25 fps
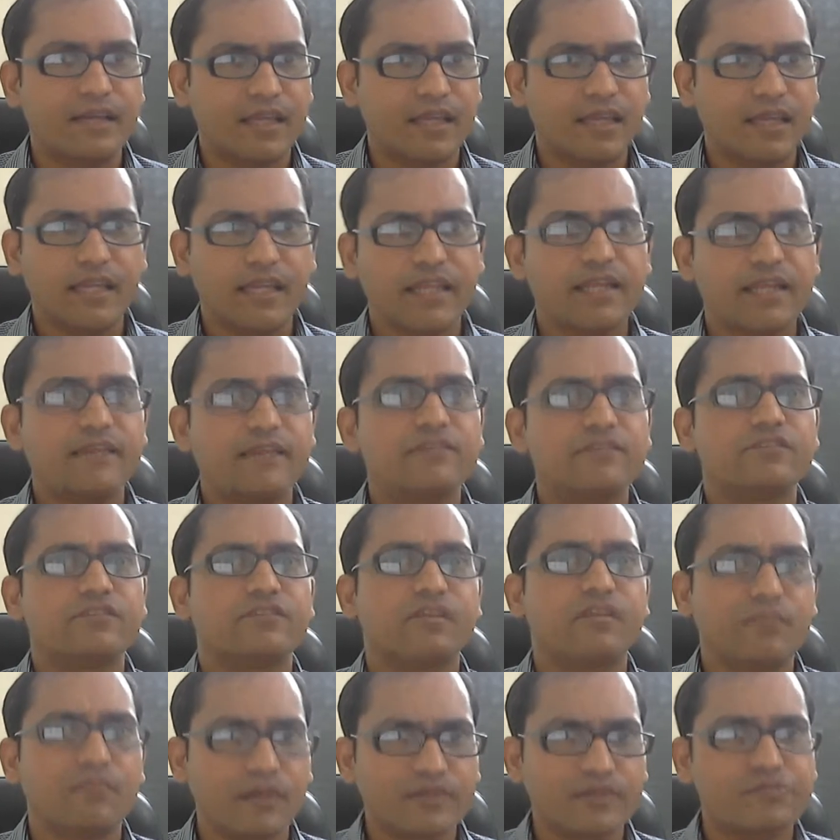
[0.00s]
India is in
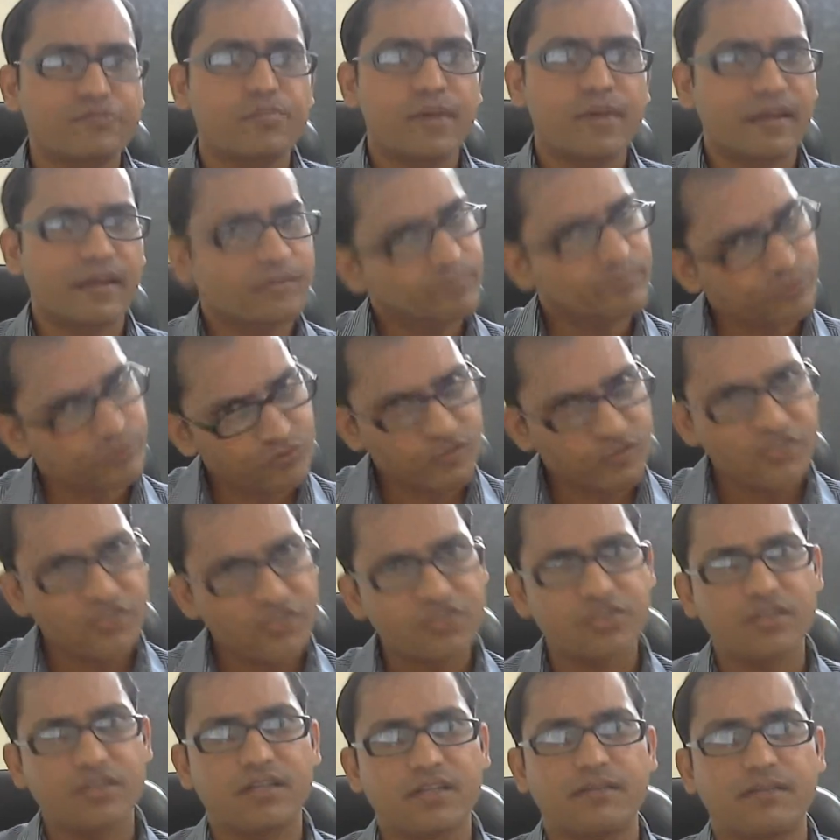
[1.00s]
a much better
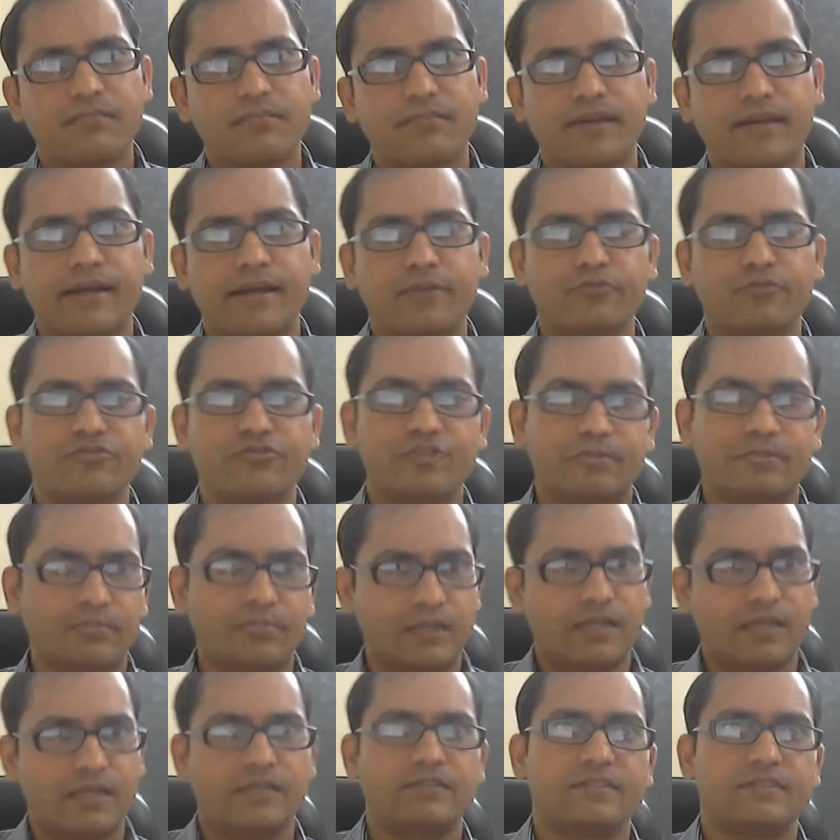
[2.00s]
position compared to
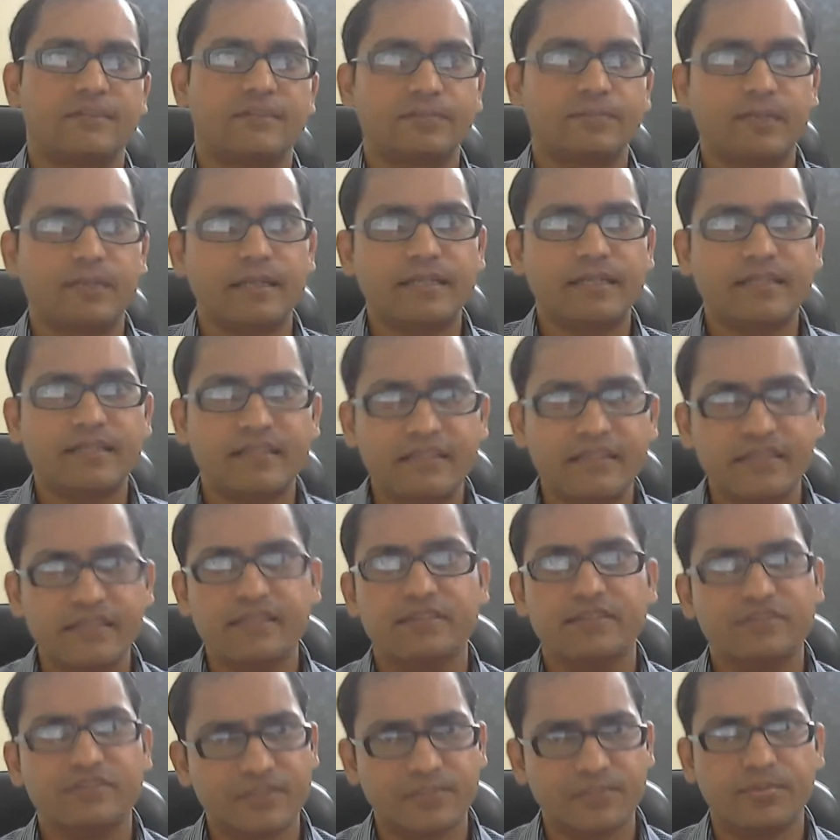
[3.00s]
Japan.
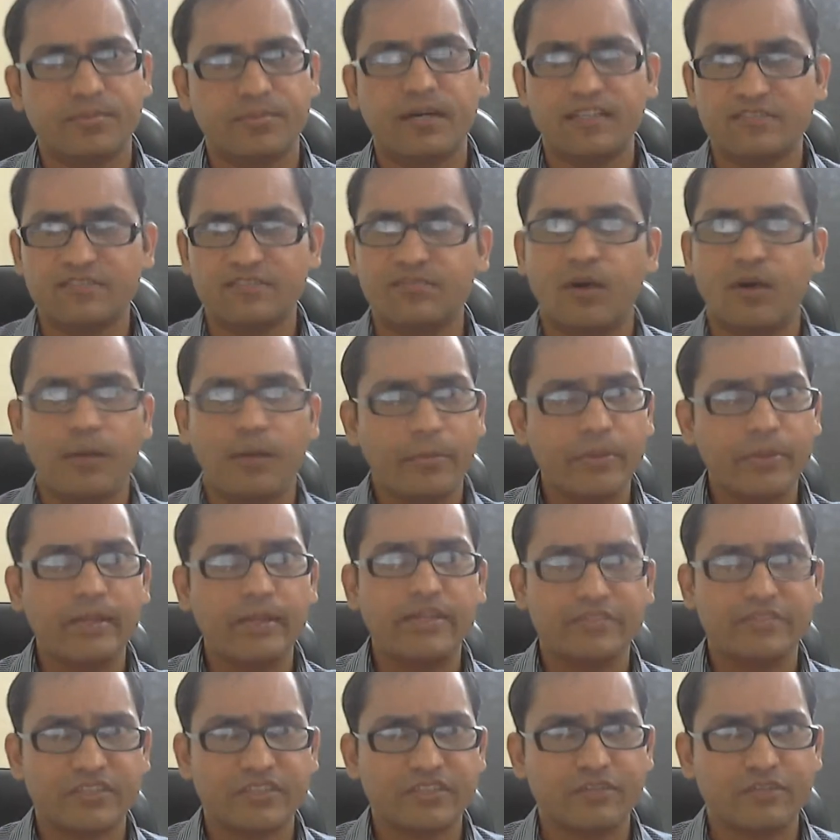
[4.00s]
Japan's
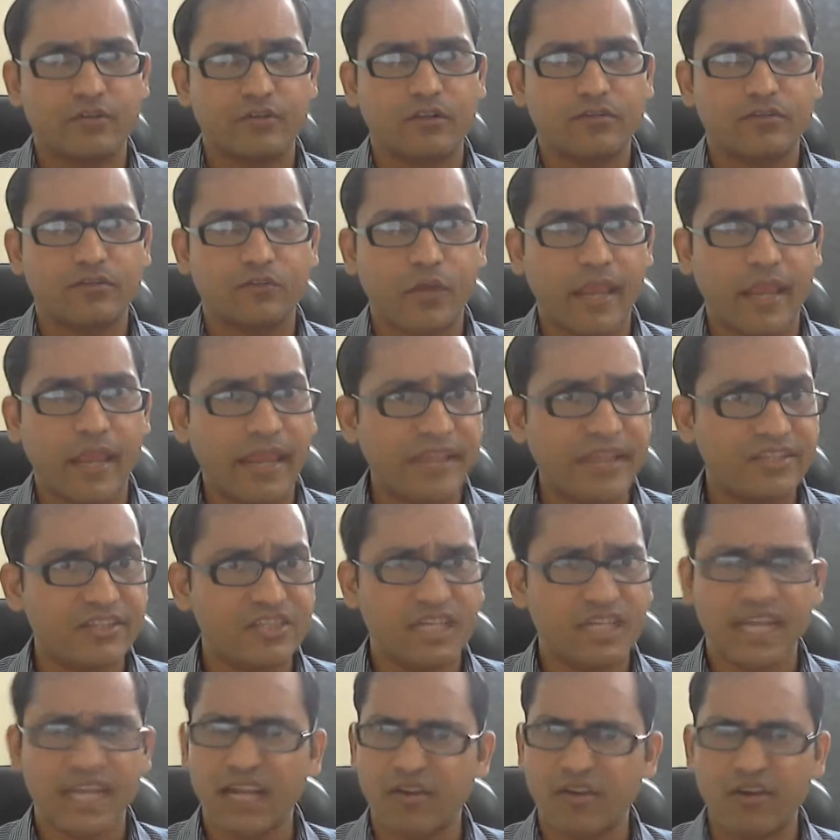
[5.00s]
population is also
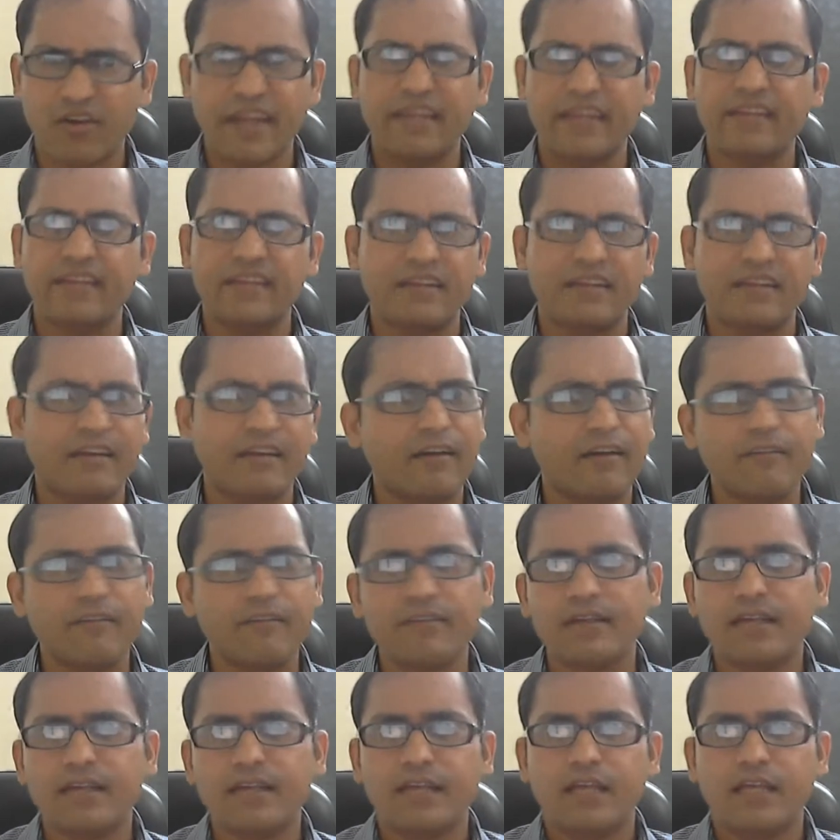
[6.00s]
aging right
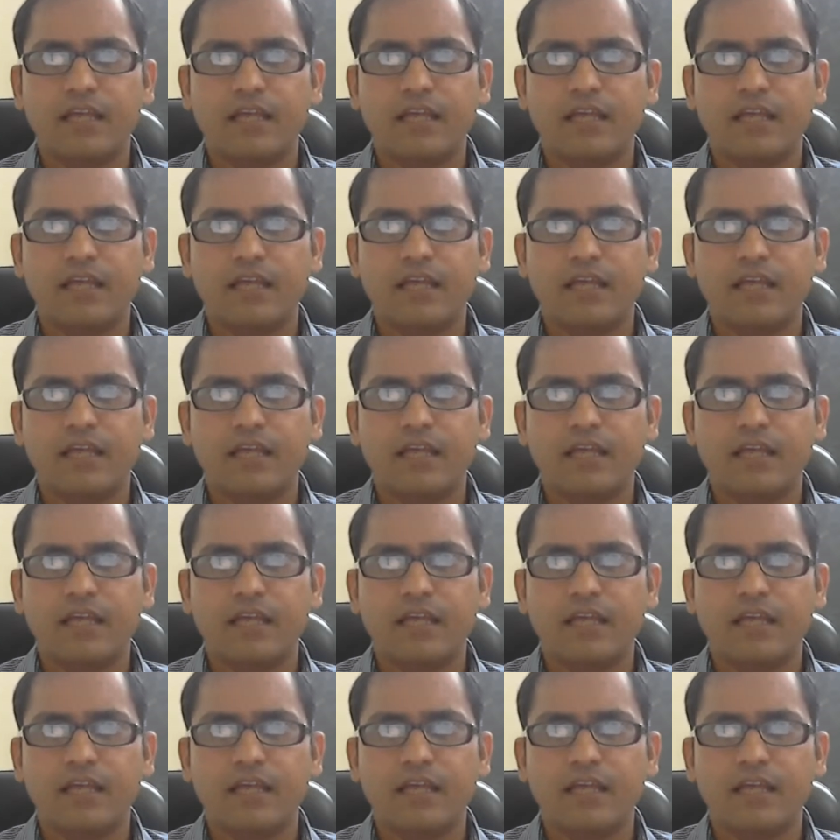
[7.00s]
now.